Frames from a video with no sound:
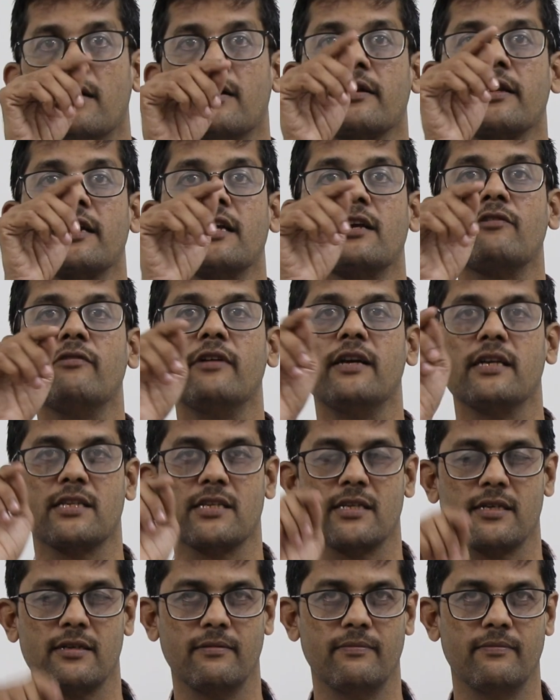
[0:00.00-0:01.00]

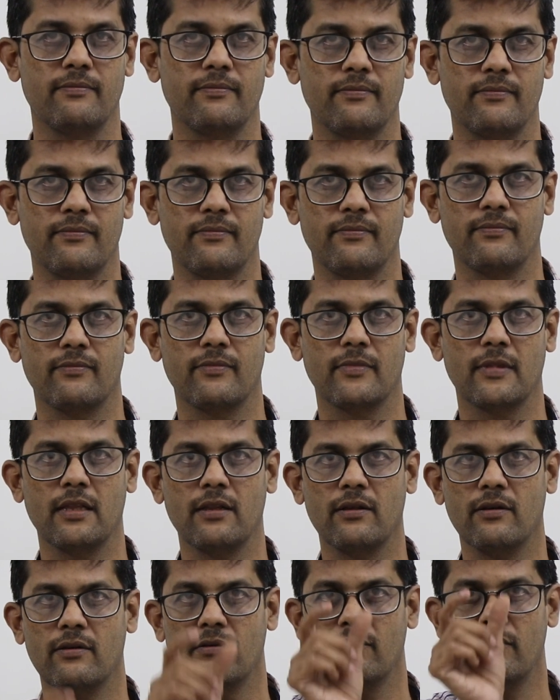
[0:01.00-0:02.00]
request
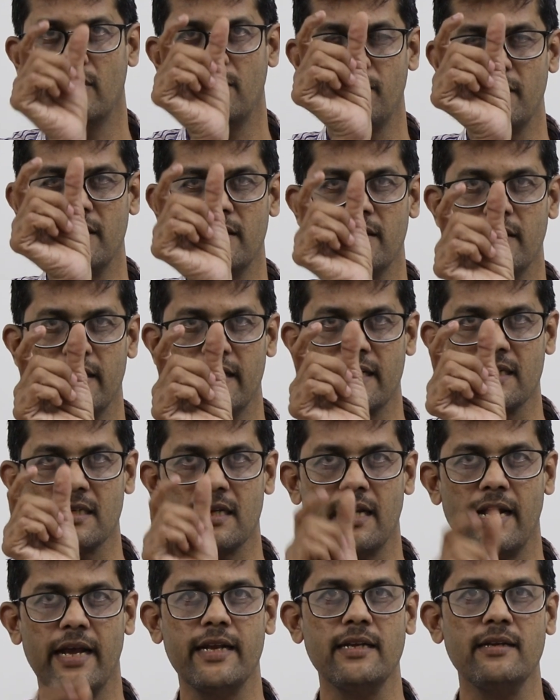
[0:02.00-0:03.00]
will be in the
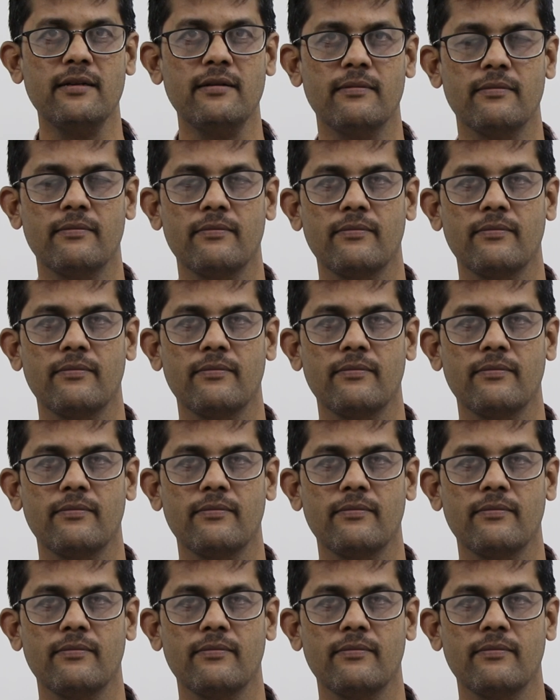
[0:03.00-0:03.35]
next line.